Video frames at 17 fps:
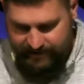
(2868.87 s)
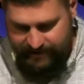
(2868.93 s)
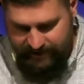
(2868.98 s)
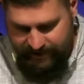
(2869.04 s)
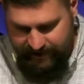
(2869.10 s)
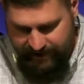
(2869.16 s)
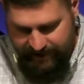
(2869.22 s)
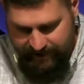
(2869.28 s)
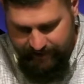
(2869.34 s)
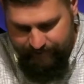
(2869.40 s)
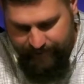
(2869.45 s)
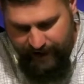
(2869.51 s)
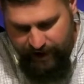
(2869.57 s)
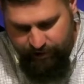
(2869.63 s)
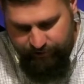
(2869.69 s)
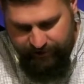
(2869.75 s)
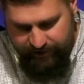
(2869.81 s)
uh,
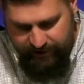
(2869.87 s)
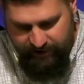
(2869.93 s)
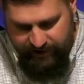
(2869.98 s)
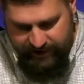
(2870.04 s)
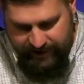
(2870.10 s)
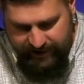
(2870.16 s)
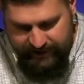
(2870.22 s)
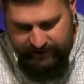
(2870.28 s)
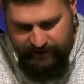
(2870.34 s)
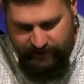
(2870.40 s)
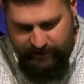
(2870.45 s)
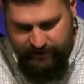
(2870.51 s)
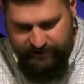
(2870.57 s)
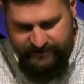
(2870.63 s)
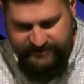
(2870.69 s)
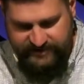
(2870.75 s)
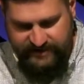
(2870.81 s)
boundary line
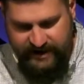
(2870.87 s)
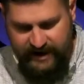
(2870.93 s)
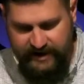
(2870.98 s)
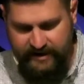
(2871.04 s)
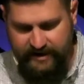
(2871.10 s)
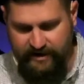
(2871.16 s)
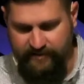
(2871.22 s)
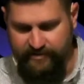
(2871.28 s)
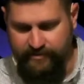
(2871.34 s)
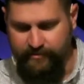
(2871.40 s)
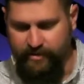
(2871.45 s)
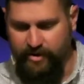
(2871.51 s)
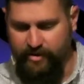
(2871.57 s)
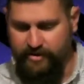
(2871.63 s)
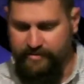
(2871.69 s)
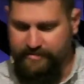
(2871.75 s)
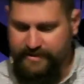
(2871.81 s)
on the side of the
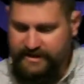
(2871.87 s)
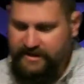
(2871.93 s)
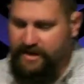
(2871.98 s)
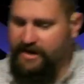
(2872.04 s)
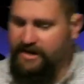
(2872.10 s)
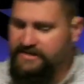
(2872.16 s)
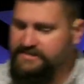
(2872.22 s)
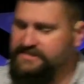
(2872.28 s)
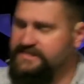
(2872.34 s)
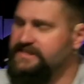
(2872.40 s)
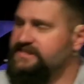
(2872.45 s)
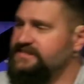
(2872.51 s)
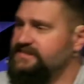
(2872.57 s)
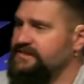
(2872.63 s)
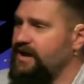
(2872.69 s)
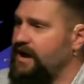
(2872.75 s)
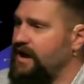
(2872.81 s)
road. And because
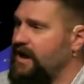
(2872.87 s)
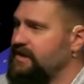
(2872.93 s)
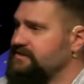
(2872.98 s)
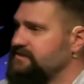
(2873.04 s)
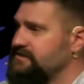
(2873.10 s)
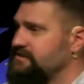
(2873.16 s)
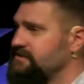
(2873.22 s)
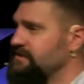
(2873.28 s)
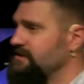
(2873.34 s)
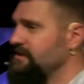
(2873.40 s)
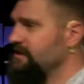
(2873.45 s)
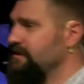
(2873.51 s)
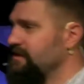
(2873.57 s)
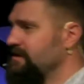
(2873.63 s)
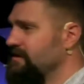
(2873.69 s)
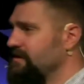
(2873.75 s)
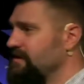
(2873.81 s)
these thoughts,
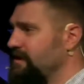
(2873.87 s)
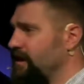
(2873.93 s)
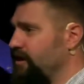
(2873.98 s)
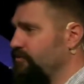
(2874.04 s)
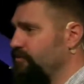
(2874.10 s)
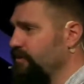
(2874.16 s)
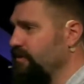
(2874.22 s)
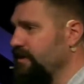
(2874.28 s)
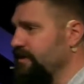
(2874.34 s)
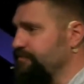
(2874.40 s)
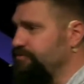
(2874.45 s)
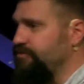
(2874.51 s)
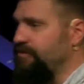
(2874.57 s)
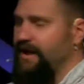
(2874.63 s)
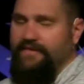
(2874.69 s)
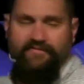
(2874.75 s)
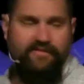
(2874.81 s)
are really
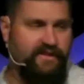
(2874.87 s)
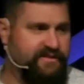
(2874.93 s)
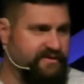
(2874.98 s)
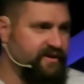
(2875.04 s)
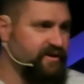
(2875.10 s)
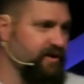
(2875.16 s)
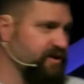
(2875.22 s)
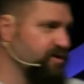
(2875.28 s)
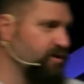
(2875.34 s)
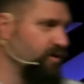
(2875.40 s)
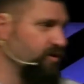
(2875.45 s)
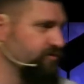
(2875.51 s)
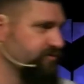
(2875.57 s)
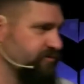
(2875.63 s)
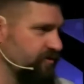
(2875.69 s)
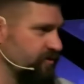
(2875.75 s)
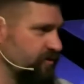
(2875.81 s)
prevalent in our
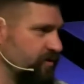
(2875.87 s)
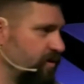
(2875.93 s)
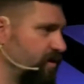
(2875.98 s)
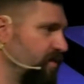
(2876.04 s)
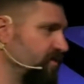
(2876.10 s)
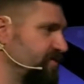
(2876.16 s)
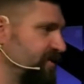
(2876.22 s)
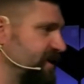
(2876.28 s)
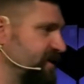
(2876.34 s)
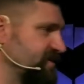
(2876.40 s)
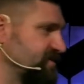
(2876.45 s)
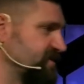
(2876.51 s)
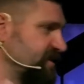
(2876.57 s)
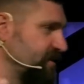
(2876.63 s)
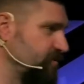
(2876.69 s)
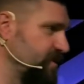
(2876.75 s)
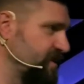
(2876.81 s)
culture. They're all things
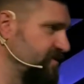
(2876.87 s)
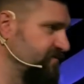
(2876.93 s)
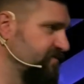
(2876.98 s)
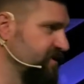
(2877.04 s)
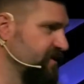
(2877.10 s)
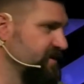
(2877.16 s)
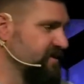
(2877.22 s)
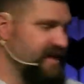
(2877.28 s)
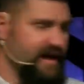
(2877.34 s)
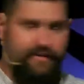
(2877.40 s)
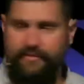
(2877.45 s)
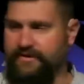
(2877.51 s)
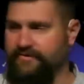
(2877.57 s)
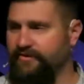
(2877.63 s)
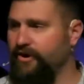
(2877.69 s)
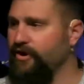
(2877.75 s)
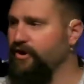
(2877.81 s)
that we've, that
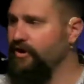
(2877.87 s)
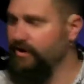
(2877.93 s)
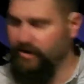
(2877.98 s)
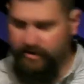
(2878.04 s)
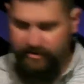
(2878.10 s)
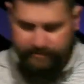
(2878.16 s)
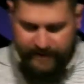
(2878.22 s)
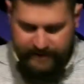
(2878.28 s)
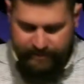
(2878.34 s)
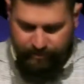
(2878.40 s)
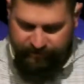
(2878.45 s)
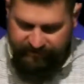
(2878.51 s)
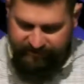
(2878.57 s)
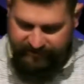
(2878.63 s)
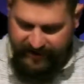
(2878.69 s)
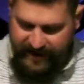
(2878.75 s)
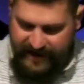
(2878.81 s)
we've heard people
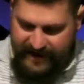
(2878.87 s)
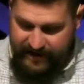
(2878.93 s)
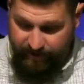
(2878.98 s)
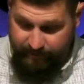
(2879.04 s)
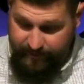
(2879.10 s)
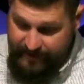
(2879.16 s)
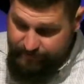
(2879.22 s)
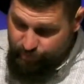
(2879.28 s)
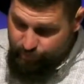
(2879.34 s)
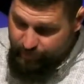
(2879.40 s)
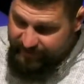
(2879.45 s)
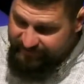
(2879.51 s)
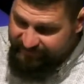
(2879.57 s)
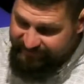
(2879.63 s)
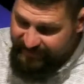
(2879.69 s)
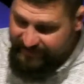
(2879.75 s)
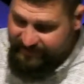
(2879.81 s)
say, or maybe
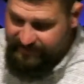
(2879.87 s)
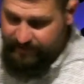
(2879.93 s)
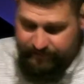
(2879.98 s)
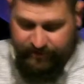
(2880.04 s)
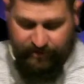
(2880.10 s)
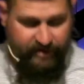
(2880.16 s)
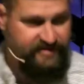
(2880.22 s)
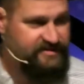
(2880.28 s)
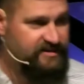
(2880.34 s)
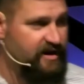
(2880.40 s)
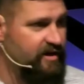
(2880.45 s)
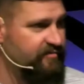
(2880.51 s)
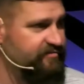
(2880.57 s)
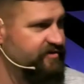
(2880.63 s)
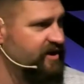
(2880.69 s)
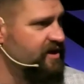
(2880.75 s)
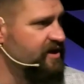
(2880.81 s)
we've said to
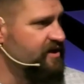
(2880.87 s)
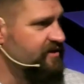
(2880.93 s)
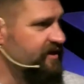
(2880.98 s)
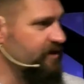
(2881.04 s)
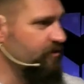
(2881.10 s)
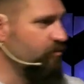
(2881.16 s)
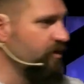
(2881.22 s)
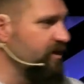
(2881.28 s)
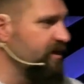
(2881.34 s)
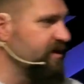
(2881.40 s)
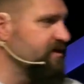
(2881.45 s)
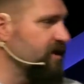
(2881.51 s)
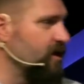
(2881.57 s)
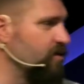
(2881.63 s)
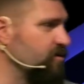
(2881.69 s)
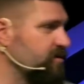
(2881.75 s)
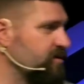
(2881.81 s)
ourselves. They really,
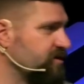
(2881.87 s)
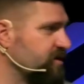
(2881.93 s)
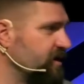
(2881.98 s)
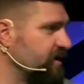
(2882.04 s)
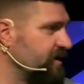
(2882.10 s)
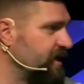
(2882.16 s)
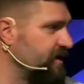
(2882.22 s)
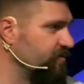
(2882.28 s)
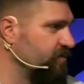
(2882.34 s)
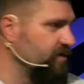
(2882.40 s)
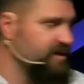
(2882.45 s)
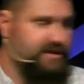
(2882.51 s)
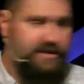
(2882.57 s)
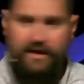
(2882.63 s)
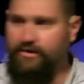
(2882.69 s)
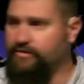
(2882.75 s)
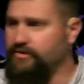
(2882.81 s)
don't, they really
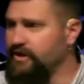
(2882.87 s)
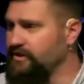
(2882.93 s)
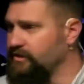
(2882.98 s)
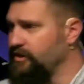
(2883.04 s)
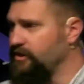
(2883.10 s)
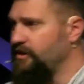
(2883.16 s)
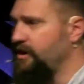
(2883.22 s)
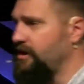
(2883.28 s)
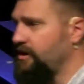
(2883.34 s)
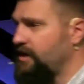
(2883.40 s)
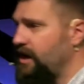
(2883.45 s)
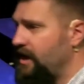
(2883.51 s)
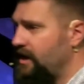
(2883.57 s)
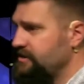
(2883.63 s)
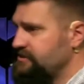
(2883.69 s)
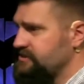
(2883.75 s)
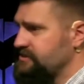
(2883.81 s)
don't alert our
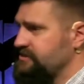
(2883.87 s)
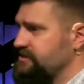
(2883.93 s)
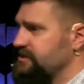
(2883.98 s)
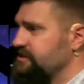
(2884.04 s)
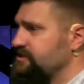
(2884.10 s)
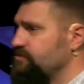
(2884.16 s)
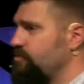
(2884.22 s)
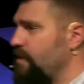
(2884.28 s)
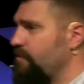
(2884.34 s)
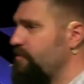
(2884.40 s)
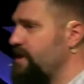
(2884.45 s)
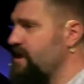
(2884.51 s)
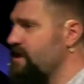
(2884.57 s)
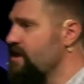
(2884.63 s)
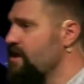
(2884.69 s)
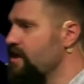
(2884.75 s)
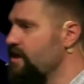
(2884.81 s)
consciousness when
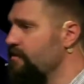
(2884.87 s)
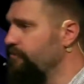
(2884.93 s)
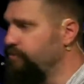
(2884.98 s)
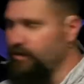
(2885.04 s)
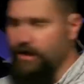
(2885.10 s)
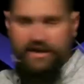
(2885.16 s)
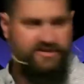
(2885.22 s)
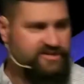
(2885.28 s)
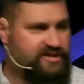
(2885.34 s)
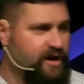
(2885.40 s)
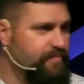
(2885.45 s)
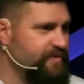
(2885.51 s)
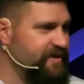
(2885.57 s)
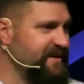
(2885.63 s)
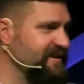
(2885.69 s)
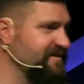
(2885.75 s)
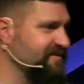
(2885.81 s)
we brush
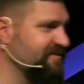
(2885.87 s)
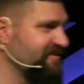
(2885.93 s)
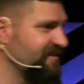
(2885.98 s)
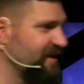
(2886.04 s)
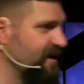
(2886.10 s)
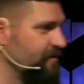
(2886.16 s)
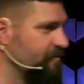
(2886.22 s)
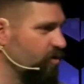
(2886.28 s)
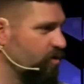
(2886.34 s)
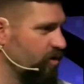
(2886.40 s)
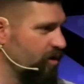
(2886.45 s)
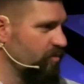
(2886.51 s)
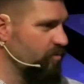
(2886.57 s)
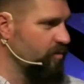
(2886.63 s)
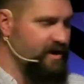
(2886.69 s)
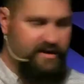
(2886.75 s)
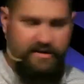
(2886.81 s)
up against them
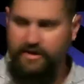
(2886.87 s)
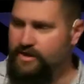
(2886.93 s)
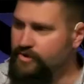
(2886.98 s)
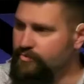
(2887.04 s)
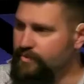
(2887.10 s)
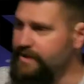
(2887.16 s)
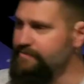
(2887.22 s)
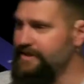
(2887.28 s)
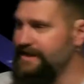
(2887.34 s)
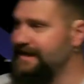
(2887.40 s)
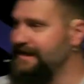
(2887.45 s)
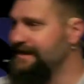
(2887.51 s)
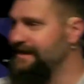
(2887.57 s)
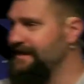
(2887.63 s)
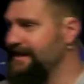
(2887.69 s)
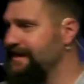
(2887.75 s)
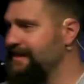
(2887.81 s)
or when we
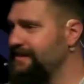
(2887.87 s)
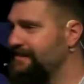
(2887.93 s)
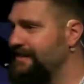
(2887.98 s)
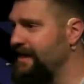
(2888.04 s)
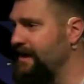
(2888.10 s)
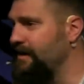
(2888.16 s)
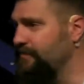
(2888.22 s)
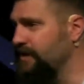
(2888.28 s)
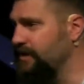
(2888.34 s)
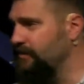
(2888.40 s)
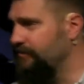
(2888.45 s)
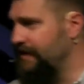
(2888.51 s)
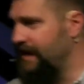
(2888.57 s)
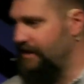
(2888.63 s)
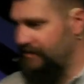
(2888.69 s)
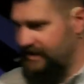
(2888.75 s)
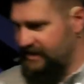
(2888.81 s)
begin to hit them. You know,
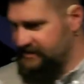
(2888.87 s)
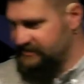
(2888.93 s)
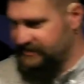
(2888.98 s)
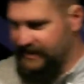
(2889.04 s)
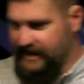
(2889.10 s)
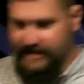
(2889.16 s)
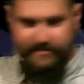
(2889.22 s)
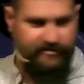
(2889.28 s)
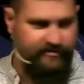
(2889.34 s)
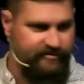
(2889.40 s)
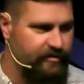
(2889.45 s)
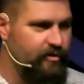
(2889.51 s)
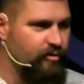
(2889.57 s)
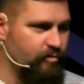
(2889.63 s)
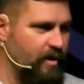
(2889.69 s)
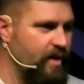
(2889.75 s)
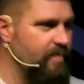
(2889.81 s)
nowadays they got those
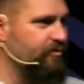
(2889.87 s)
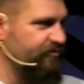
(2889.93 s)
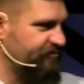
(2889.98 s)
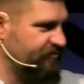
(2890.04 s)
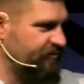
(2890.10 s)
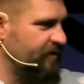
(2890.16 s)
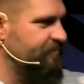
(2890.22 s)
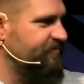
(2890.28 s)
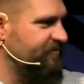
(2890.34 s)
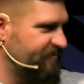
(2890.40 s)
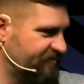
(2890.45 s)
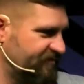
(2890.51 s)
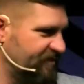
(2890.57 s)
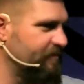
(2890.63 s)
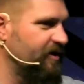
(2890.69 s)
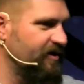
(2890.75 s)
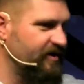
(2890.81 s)
little rumble strips in
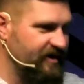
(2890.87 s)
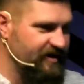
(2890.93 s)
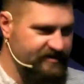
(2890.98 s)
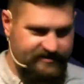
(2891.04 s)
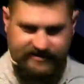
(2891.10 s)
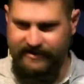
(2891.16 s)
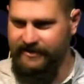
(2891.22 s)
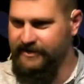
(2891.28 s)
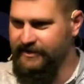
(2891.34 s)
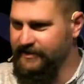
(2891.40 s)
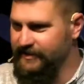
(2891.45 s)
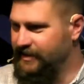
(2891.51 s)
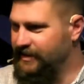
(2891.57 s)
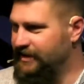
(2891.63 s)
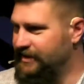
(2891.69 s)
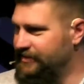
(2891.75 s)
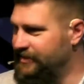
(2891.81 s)
some areas
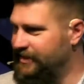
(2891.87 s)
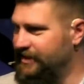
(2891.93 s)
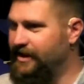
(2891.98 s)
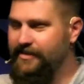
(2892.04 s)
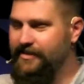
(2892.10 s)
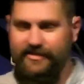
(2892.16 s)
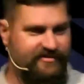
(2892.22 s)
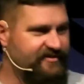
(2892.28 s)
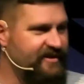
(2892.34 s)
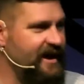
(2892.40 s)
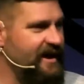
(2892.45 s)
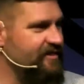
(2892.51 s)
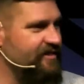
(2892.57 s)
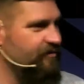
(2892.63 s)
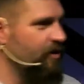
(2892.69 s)
on the, on the side of the